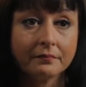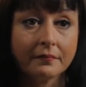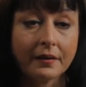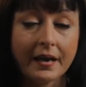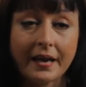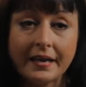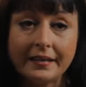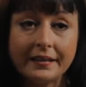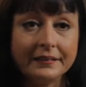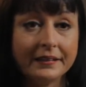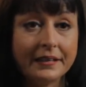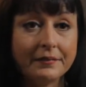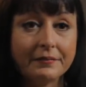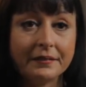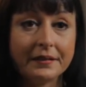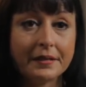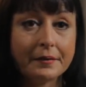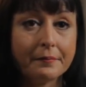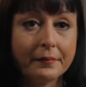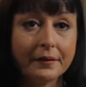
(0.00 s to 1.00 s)
I hated leaving
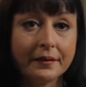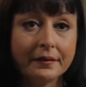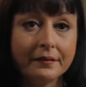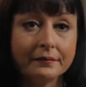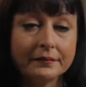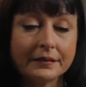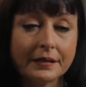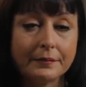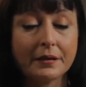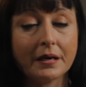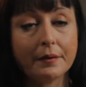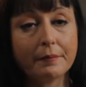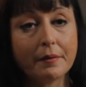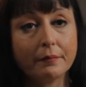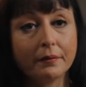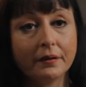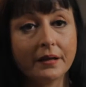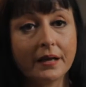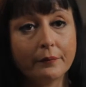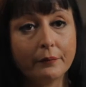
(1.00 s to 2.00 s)
them, but at the same time, I'm
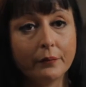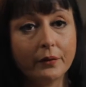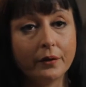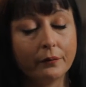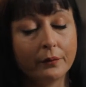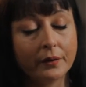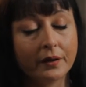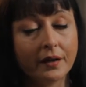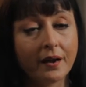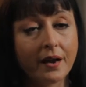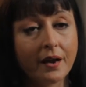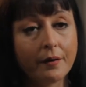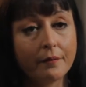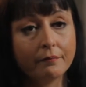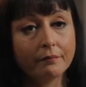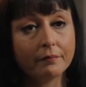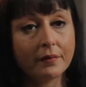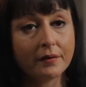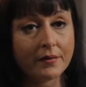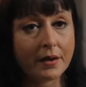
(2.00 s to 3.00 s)
glad when I got
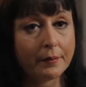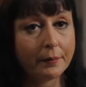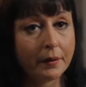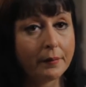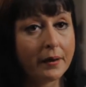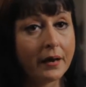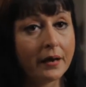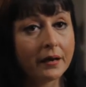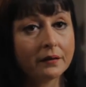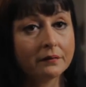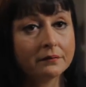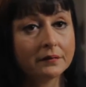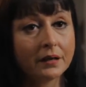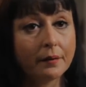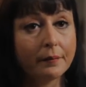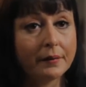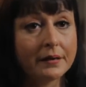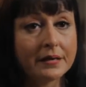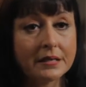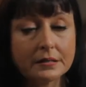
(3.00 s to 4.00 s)
my family back. I got
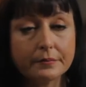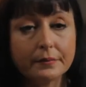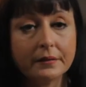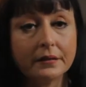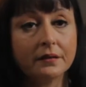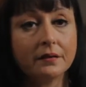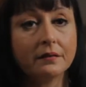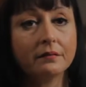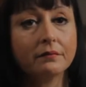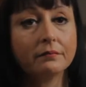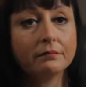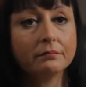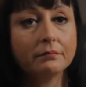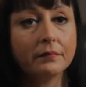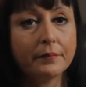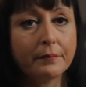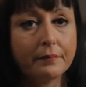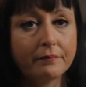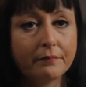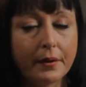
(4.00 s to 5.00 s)
my husband and my
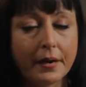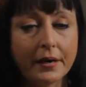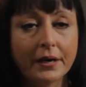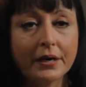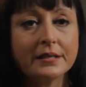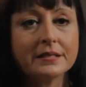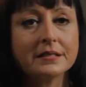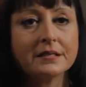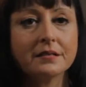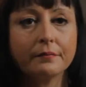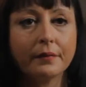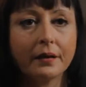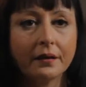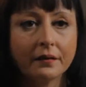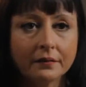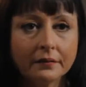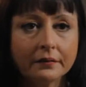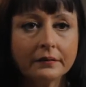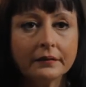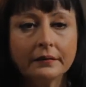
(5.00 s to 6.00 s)
parents and
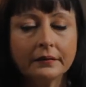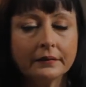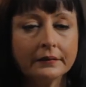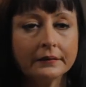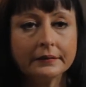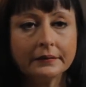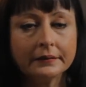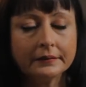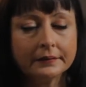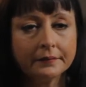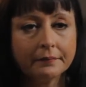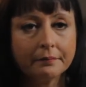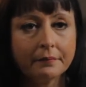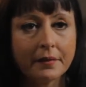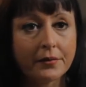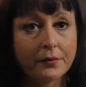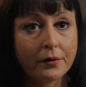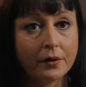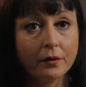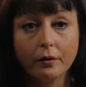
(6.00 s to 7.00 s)
my
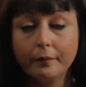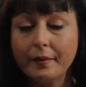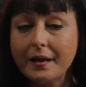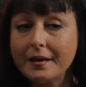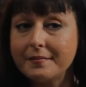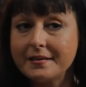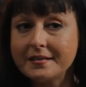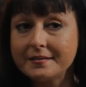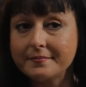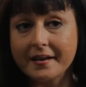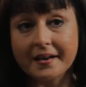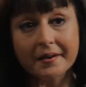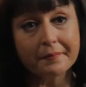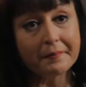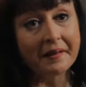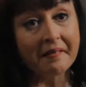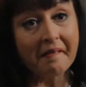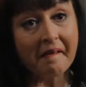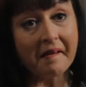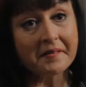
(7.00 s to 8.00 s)
3 little babies back in
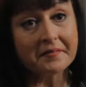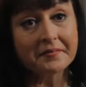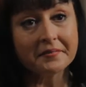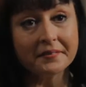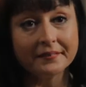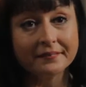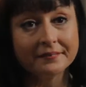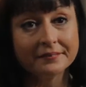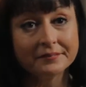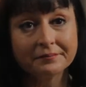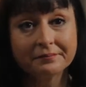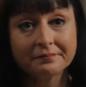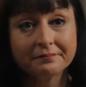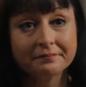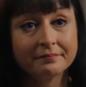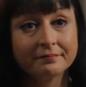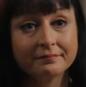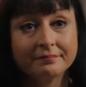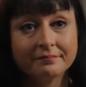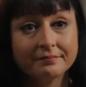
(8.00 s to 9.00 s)
my life, and
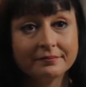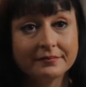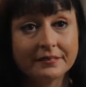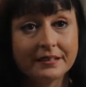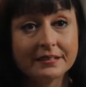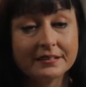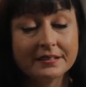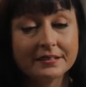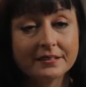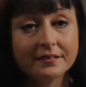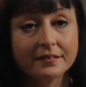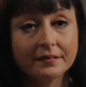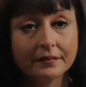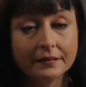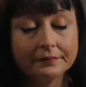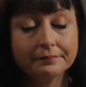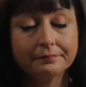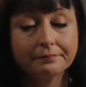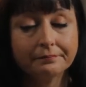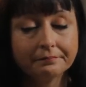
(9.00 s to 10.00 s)
it's
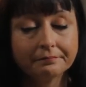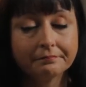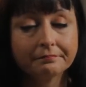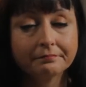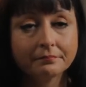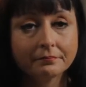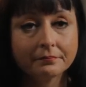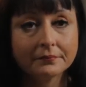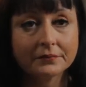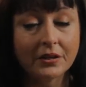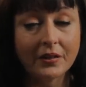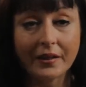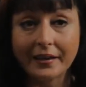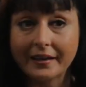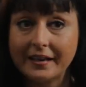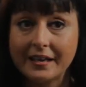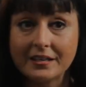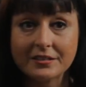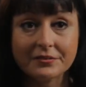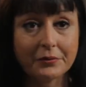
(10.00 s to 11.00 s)
all I can
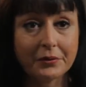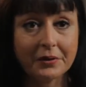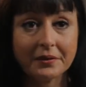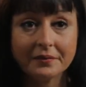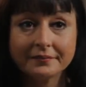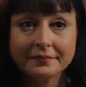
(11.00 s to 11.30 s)
ask for.